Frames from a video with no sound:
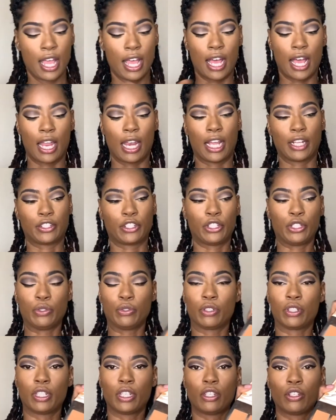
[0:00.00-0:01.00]
I like to
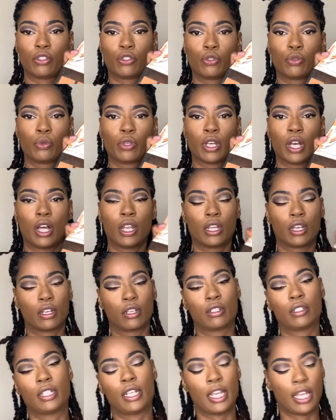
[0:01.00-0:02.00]
use these two
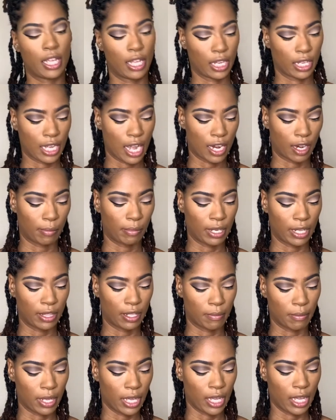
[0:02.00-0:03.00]
colors and kind of blend
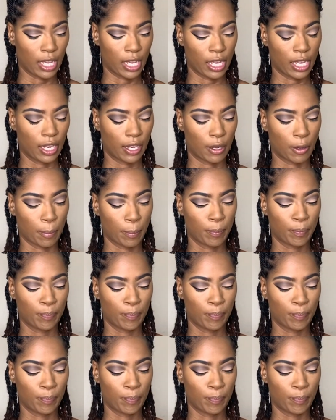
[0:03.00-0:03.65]
them in.